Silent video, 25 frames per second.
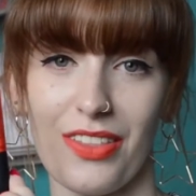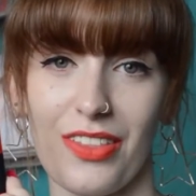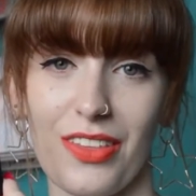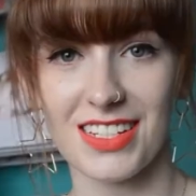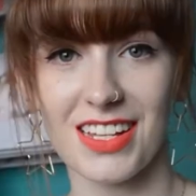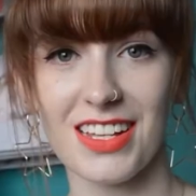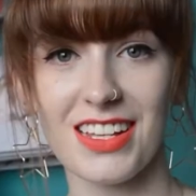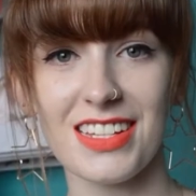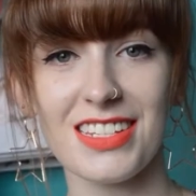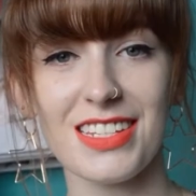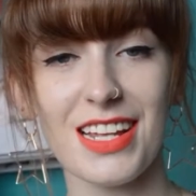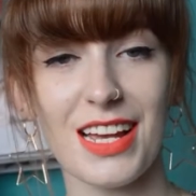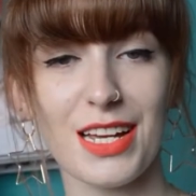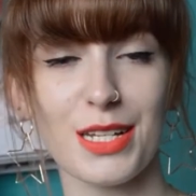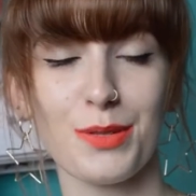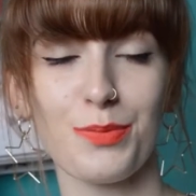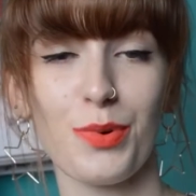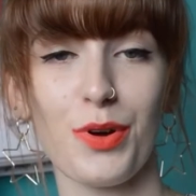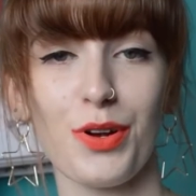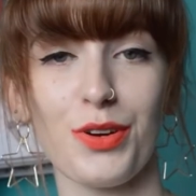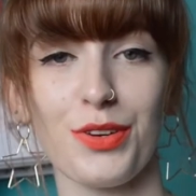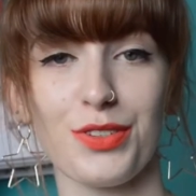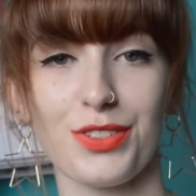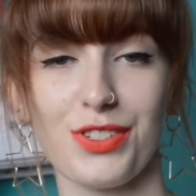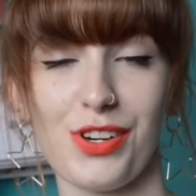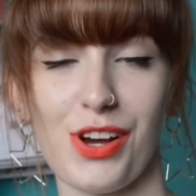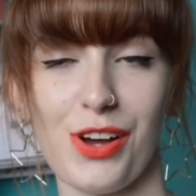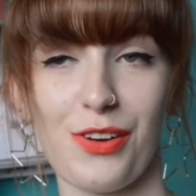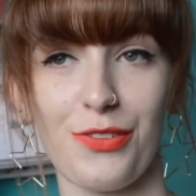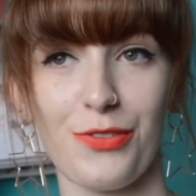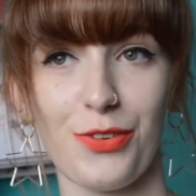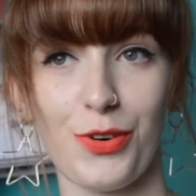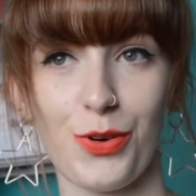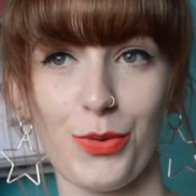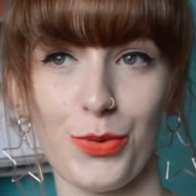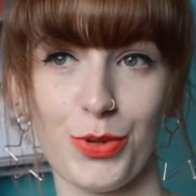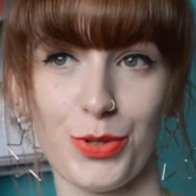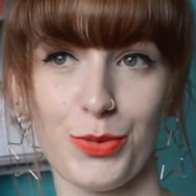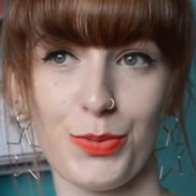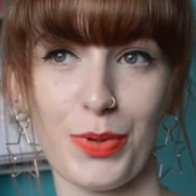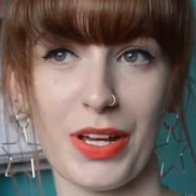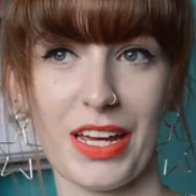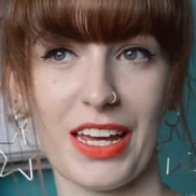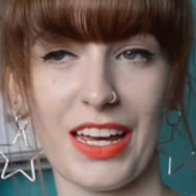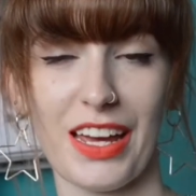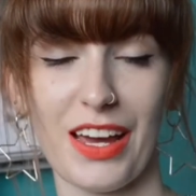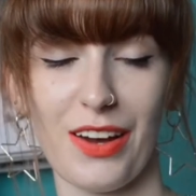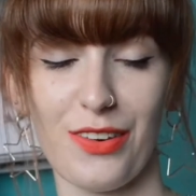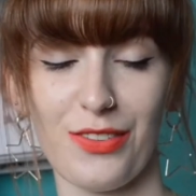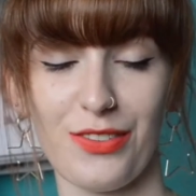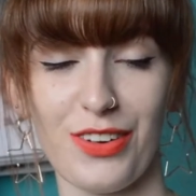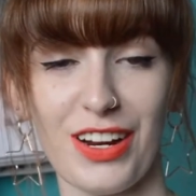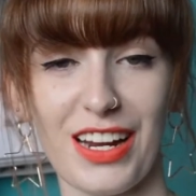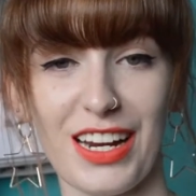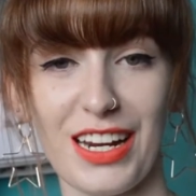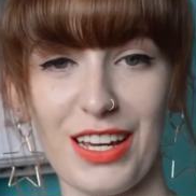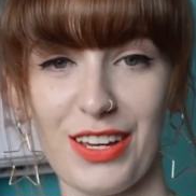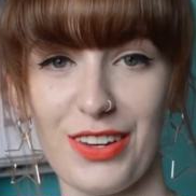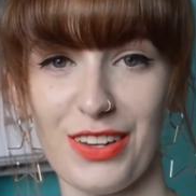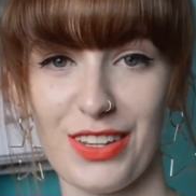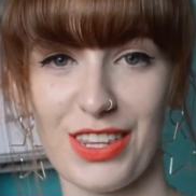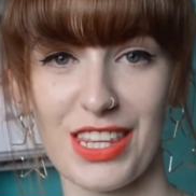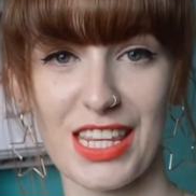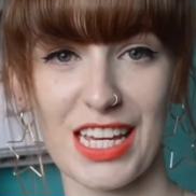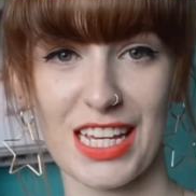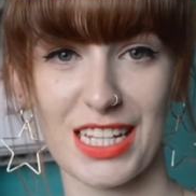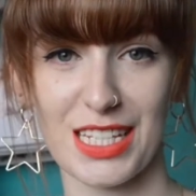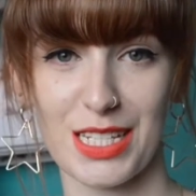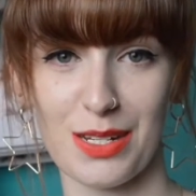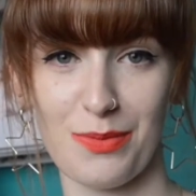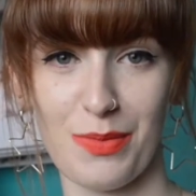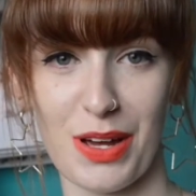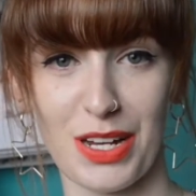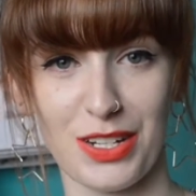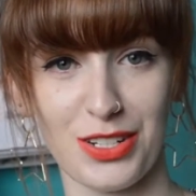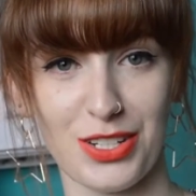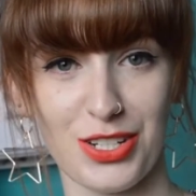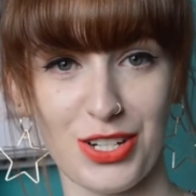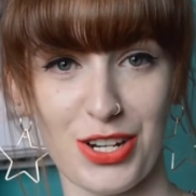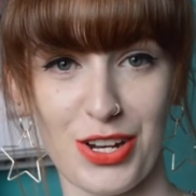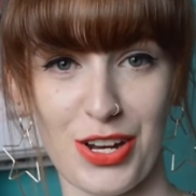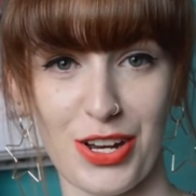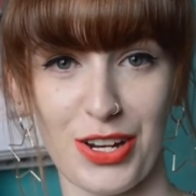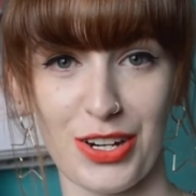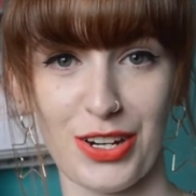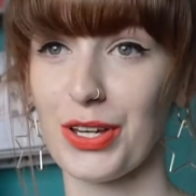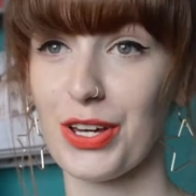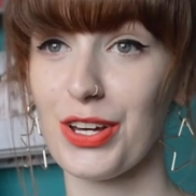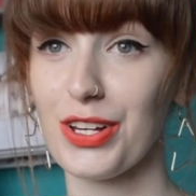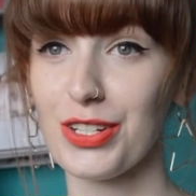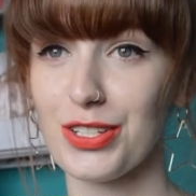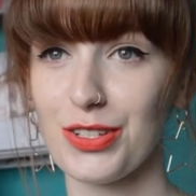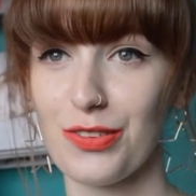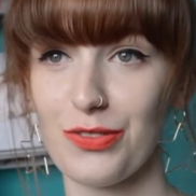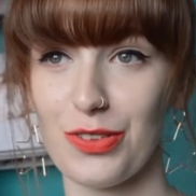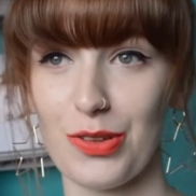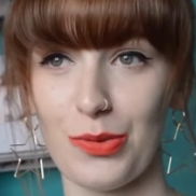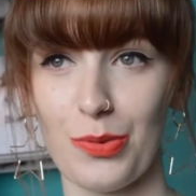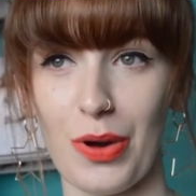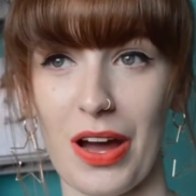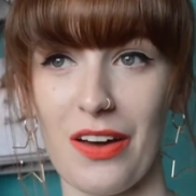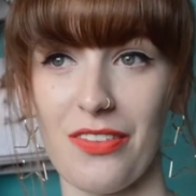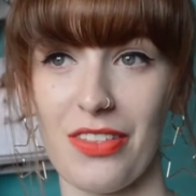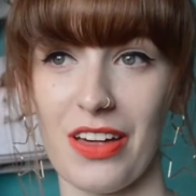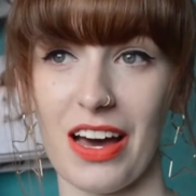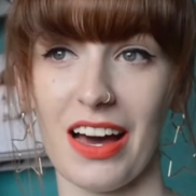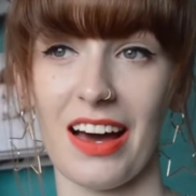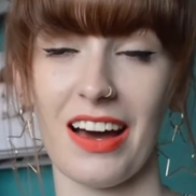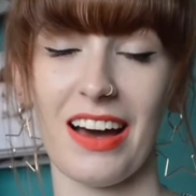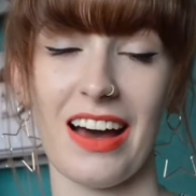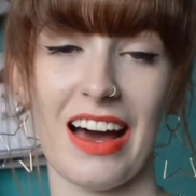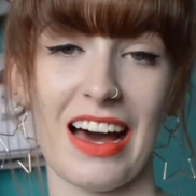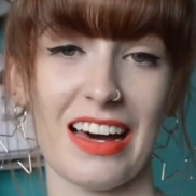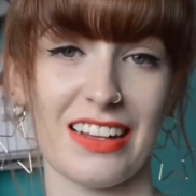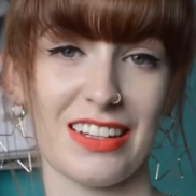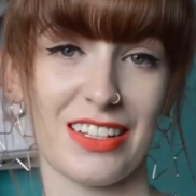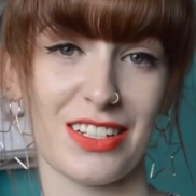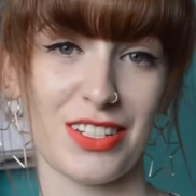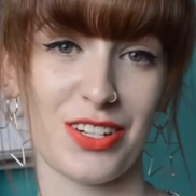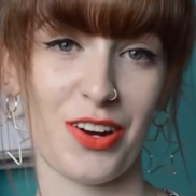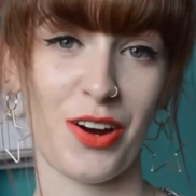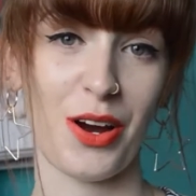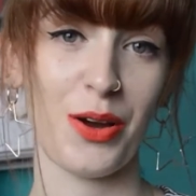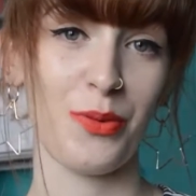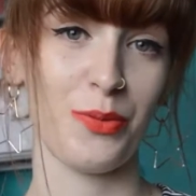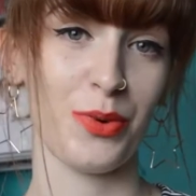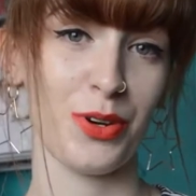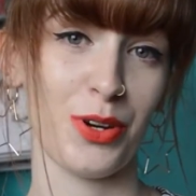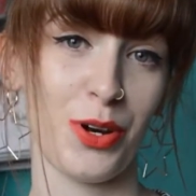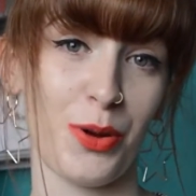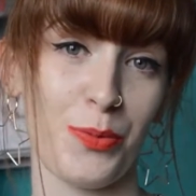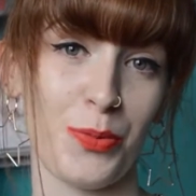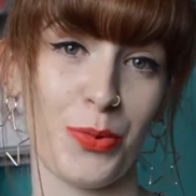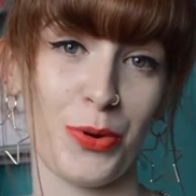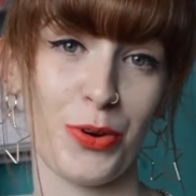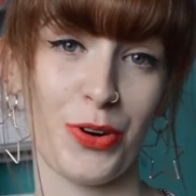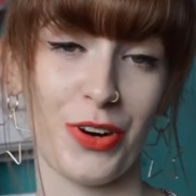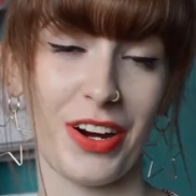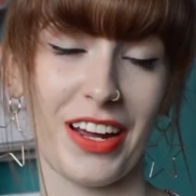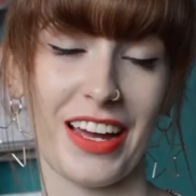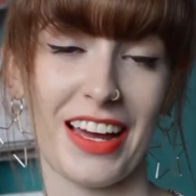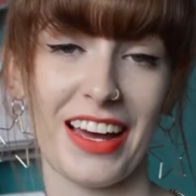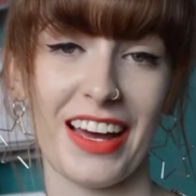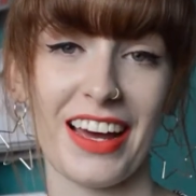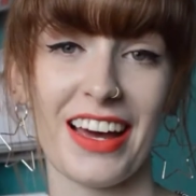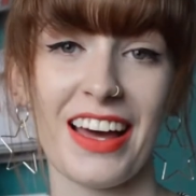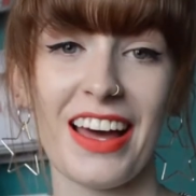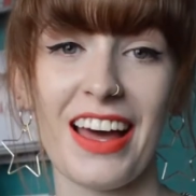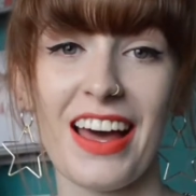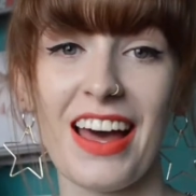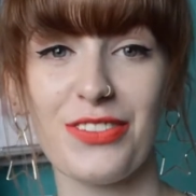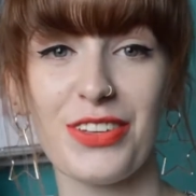So this next product I thought would be a really good thing to mention because of the weather at the time when I bought it.